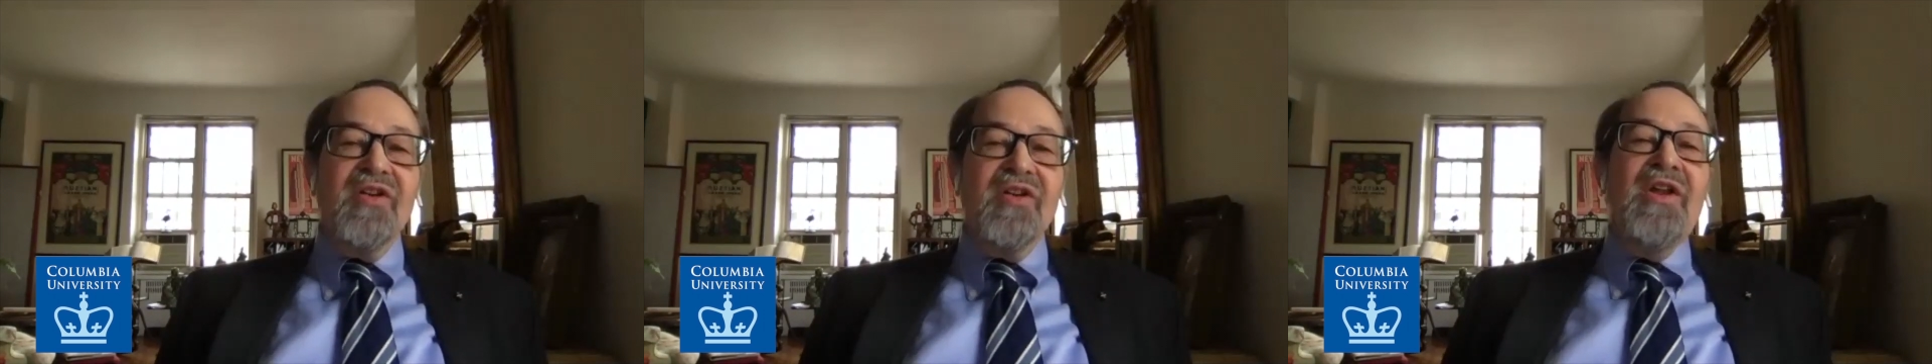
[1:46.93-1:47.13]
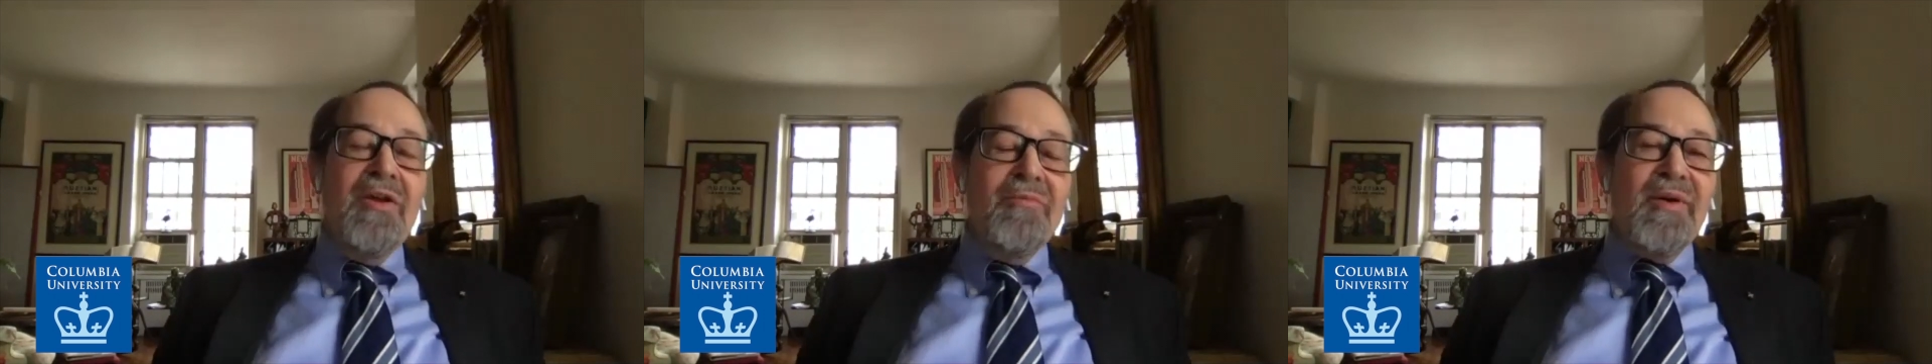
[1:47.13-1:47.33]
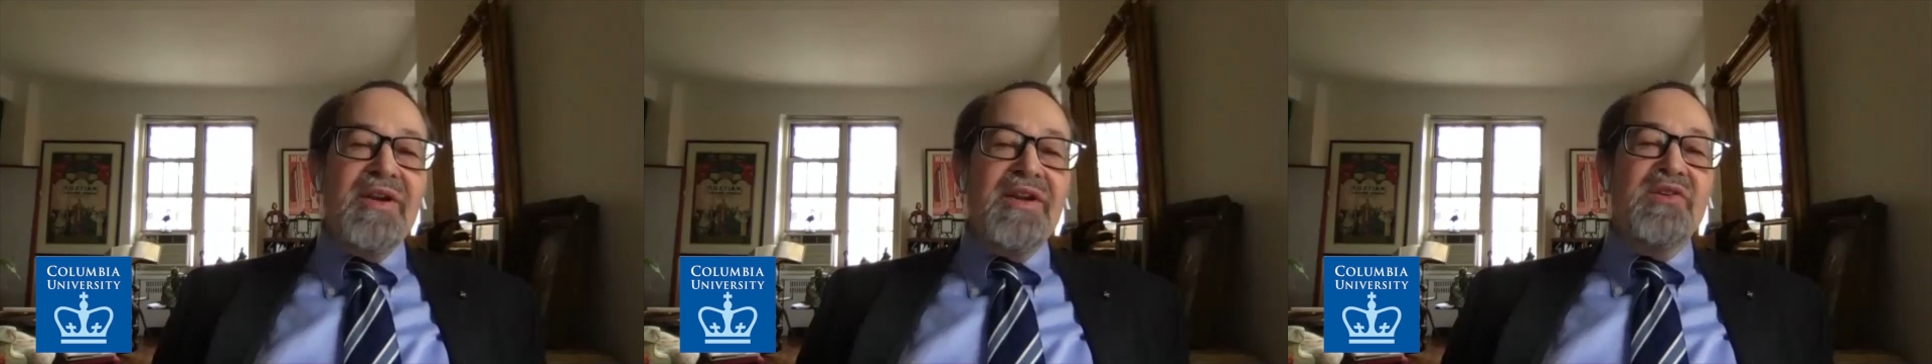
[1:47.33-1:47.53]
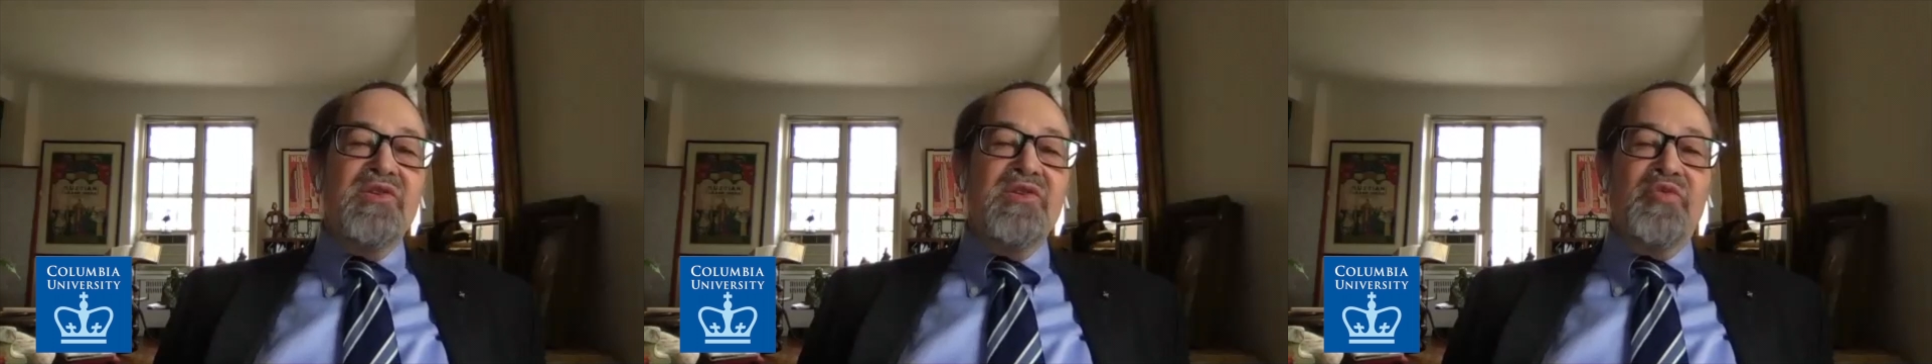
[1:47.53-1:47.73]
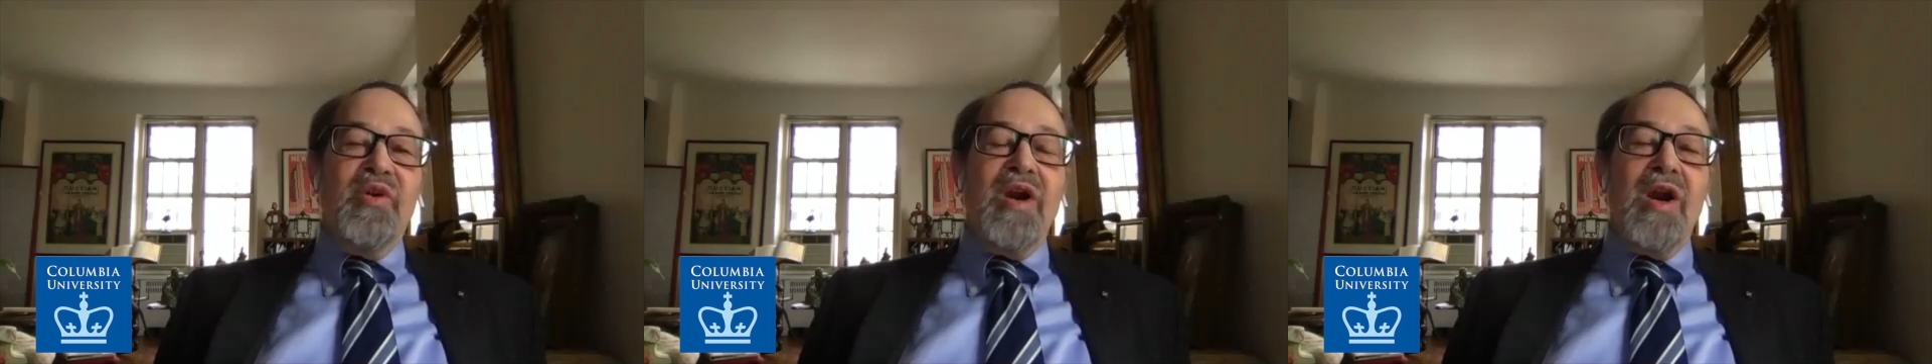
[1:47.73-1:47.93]
but it's for
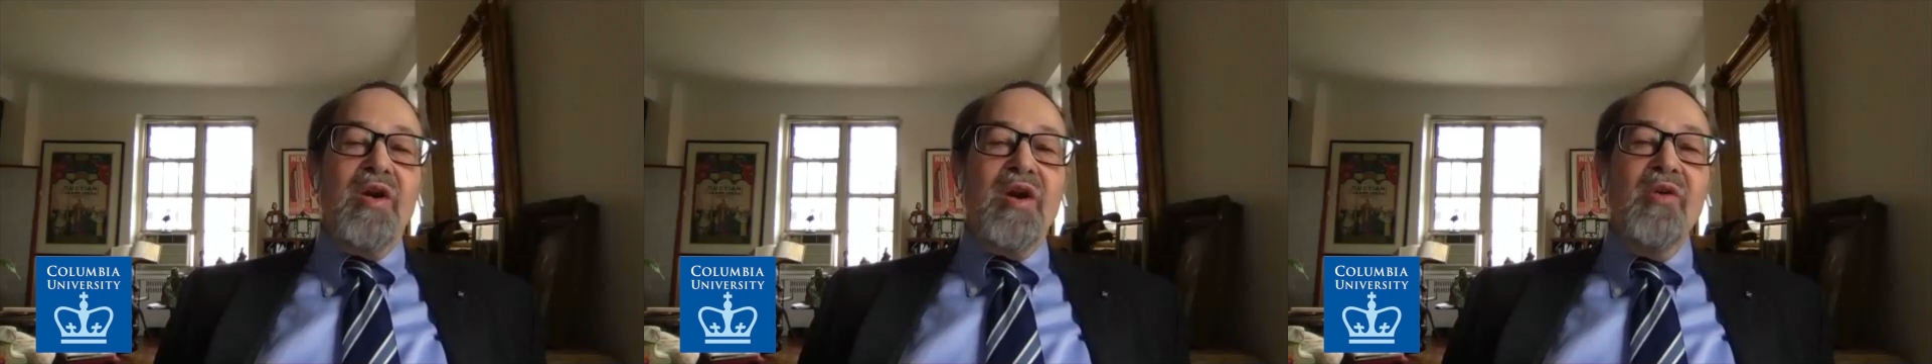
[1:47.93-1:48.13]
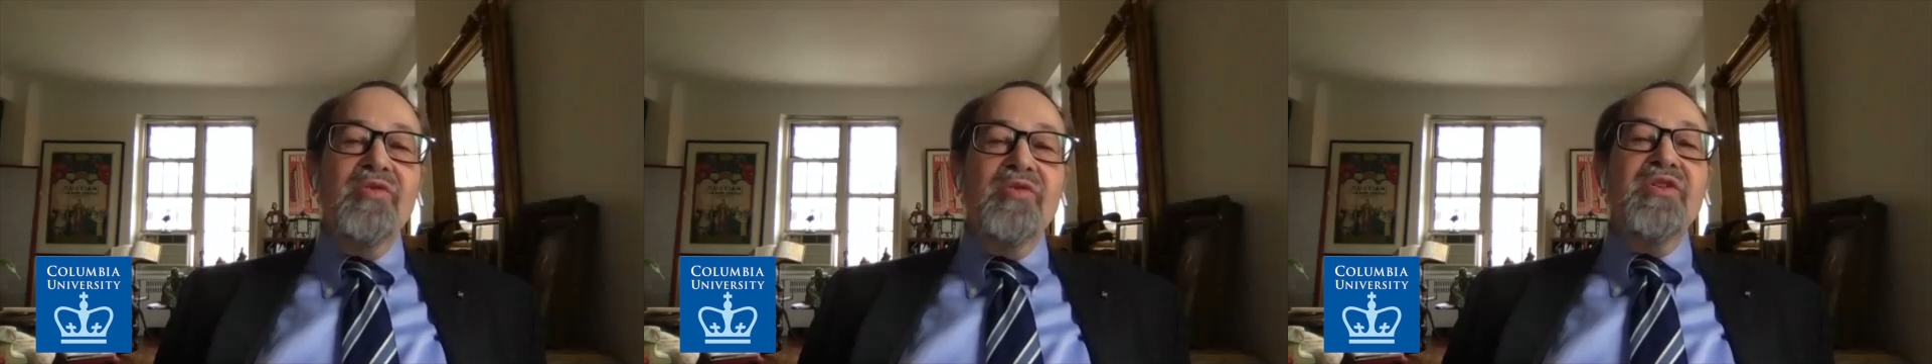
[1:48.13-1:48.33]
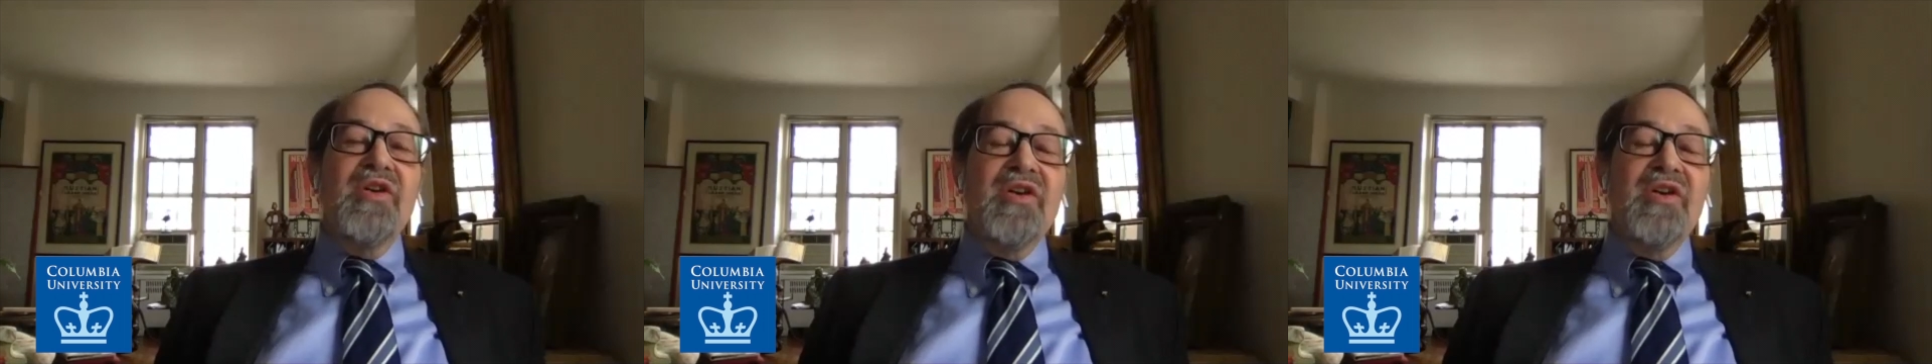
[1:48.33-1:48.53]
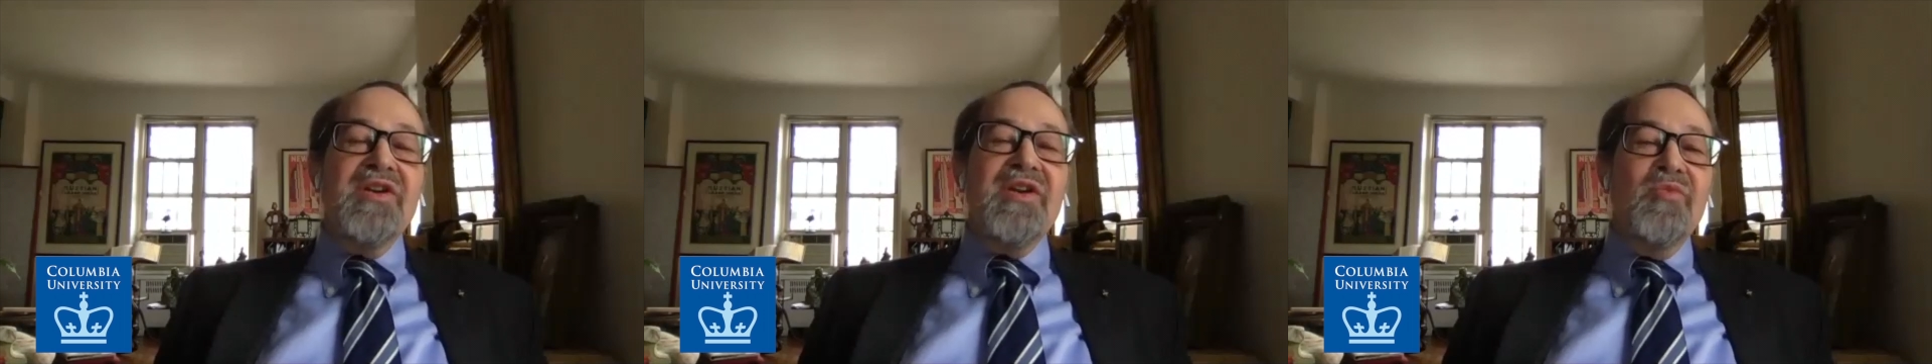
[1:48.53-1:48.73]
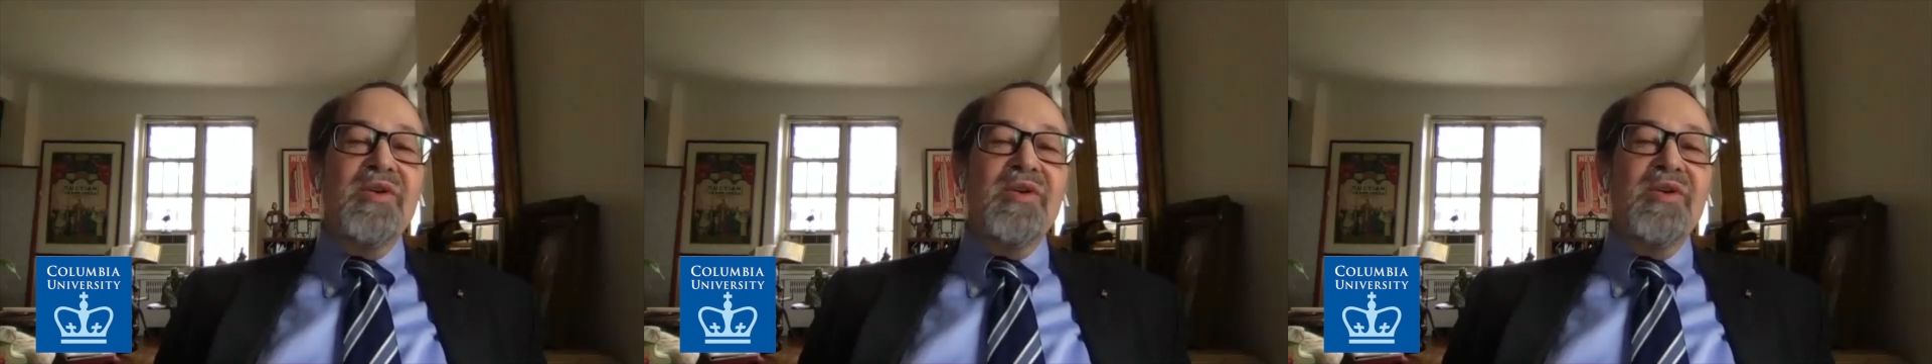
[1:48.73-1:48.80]
our own good and we